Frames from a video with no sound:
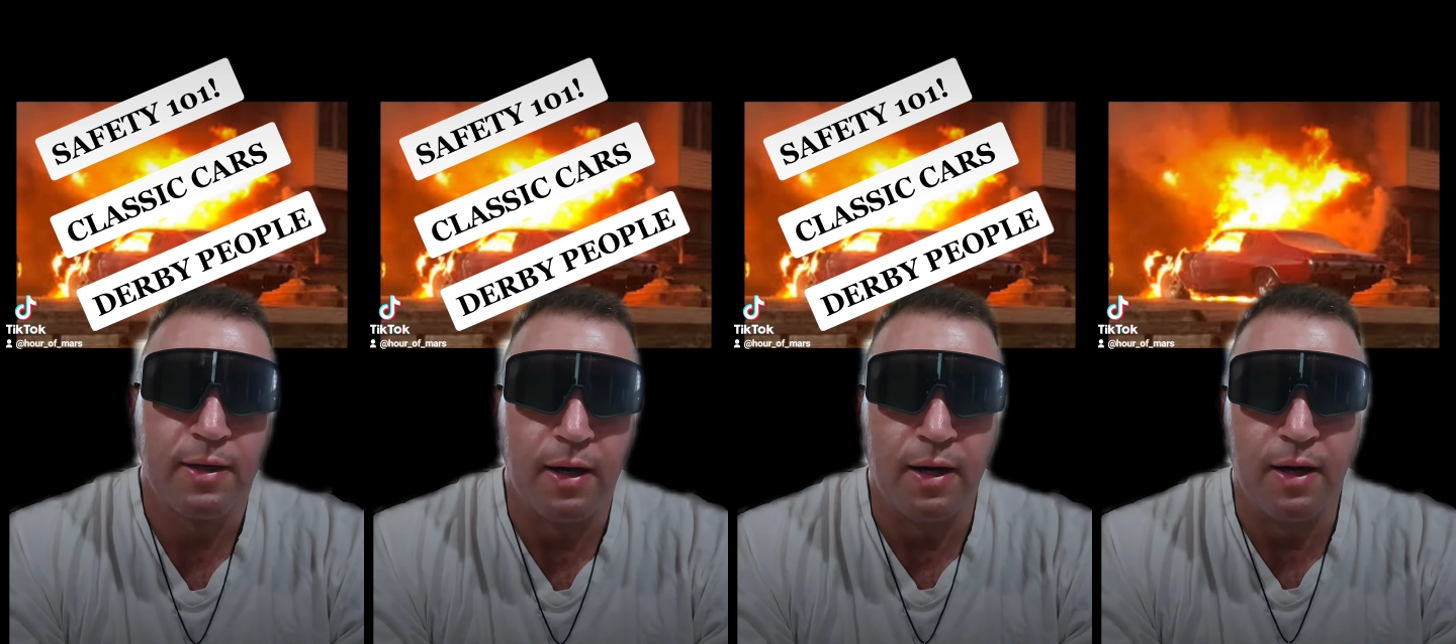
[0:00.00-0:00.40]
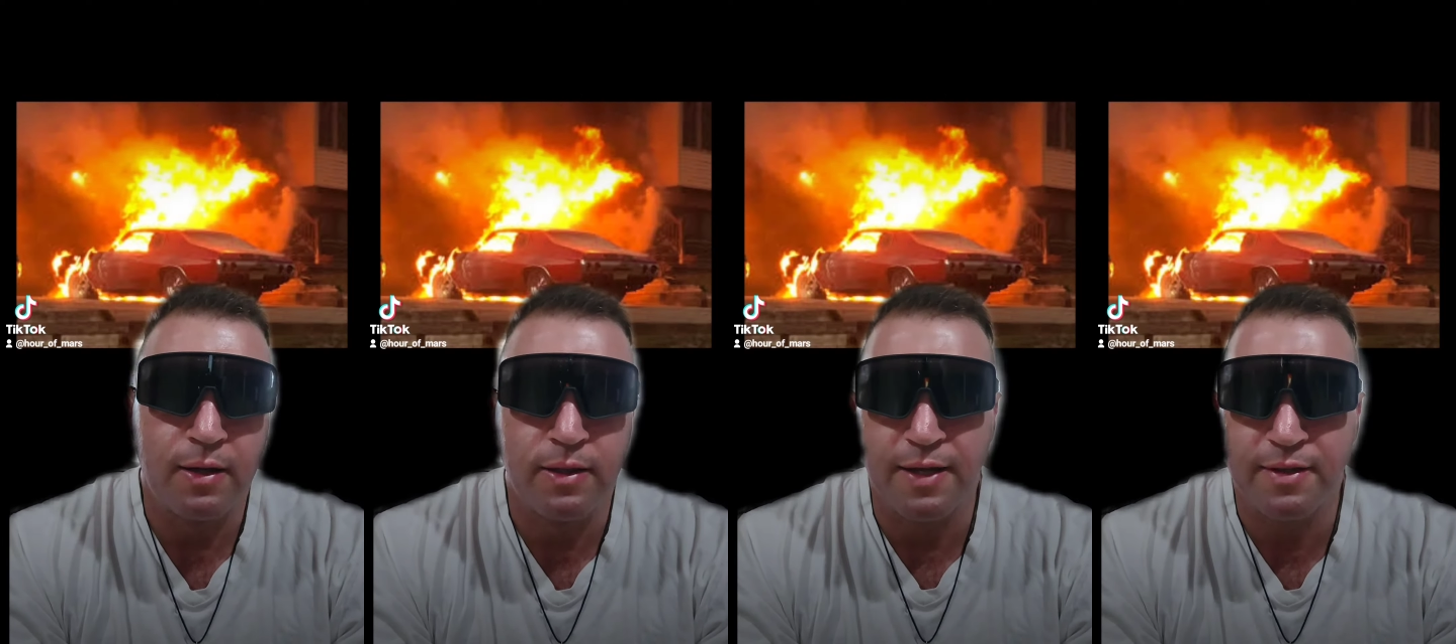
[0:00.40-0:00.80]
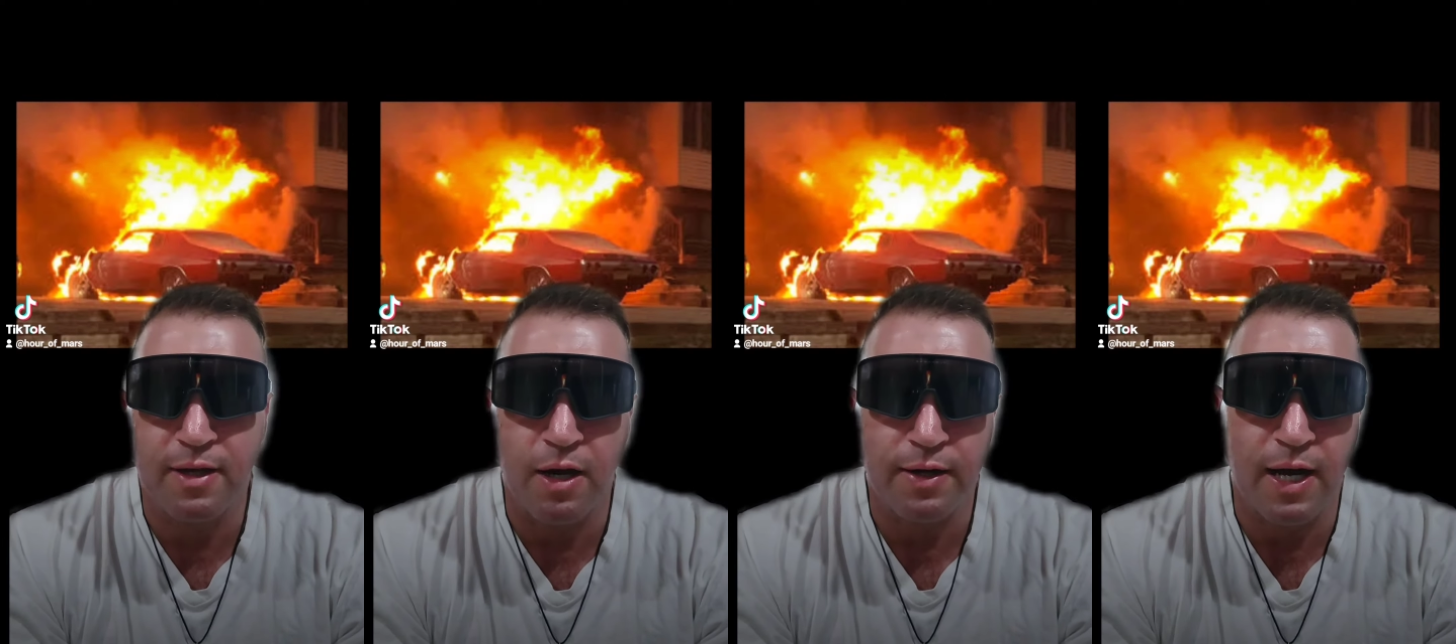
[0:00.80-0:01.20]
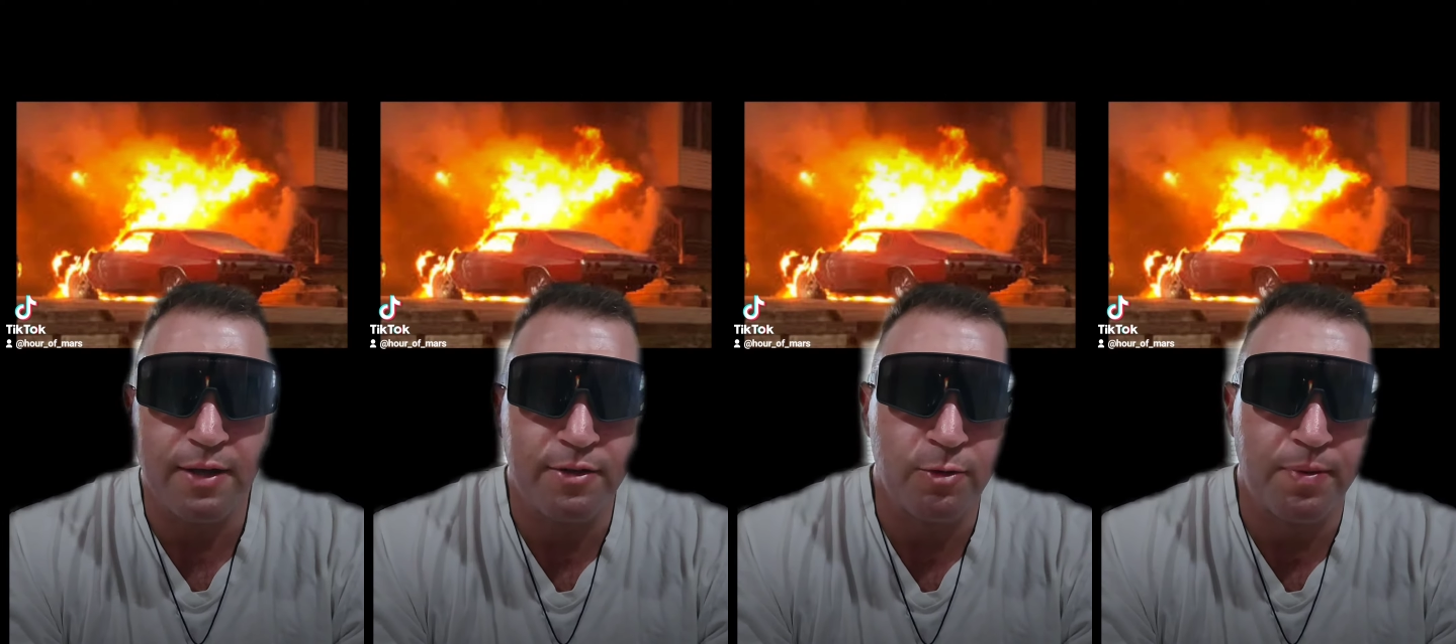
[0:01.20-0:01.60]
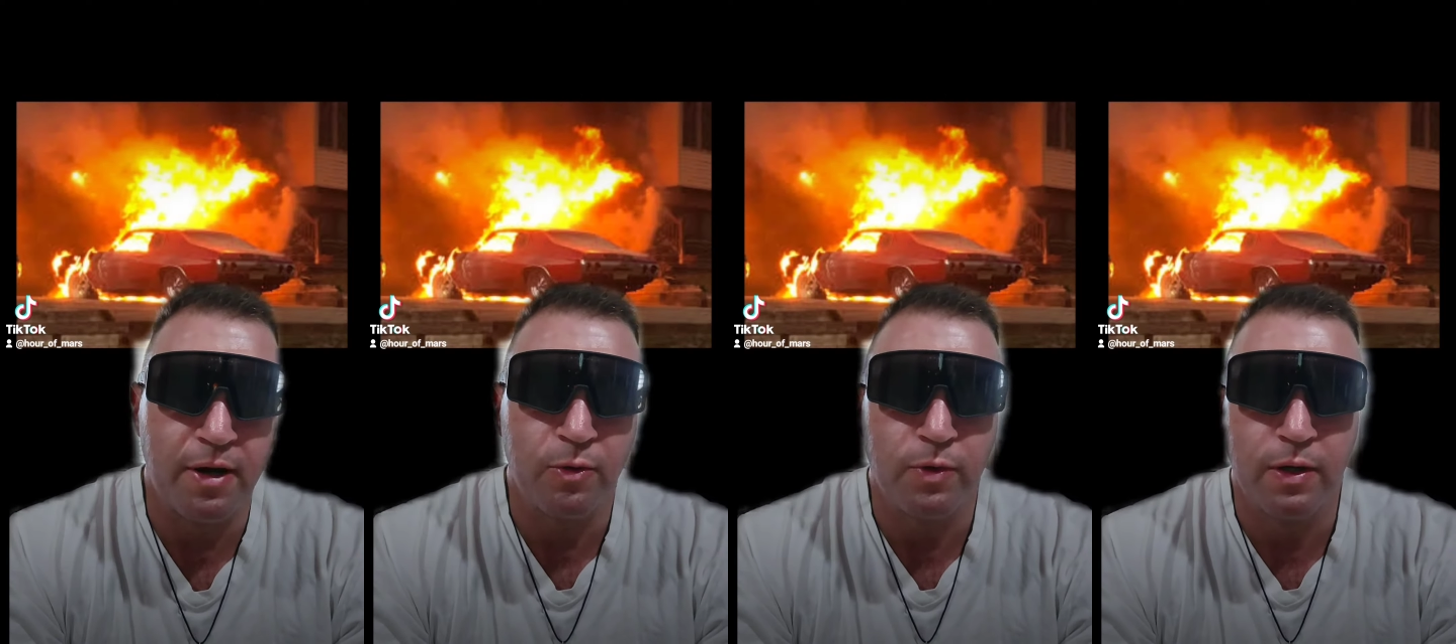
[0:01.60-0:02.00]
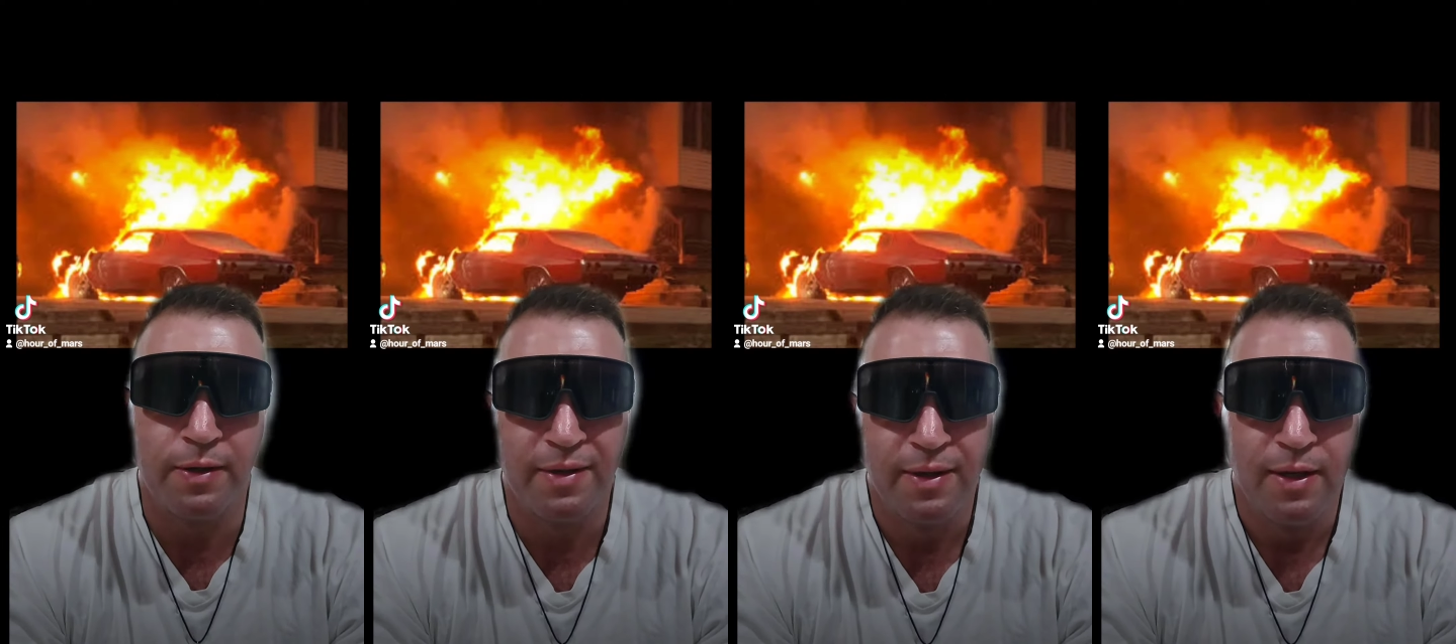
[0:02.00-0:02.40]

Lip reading: Classic car guys, you're part one.